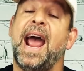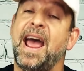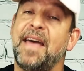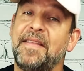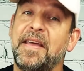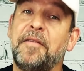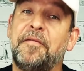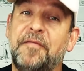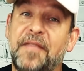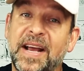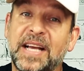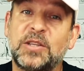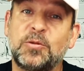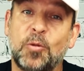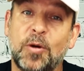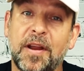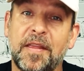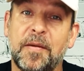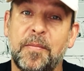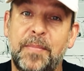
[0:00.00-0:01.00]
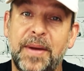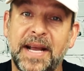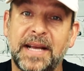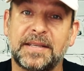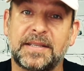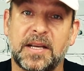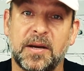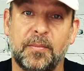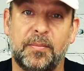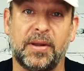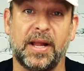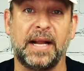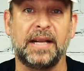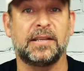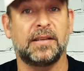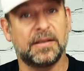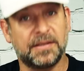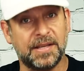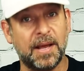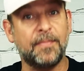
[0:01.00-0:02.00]
And they fixed one of the biggest
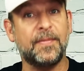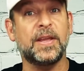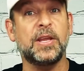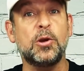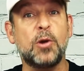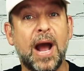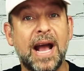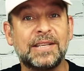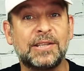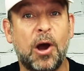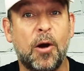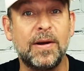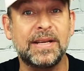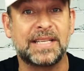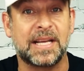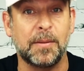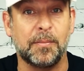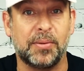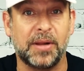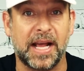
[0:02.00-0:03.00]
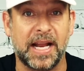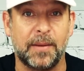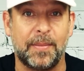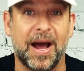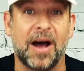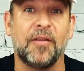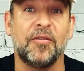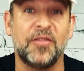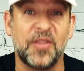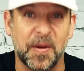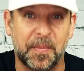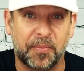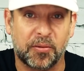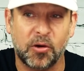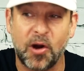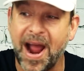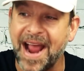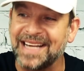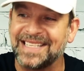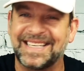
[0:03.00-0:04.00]
complaints, something you guys always complain about, the
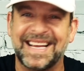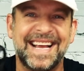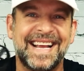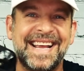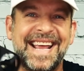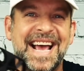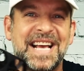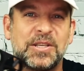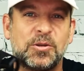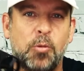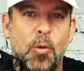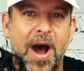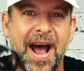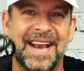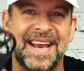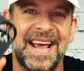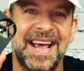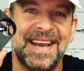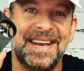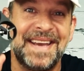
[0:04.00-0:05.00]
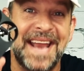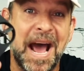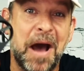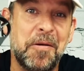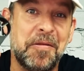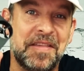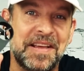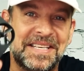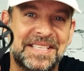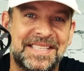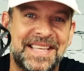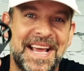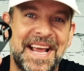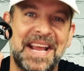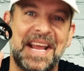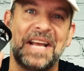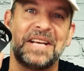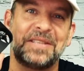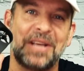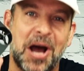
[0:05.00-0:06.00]
price. Guess what? Now this
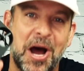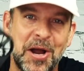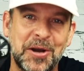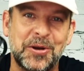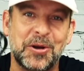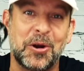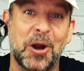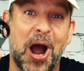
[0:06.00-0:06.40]
thing is under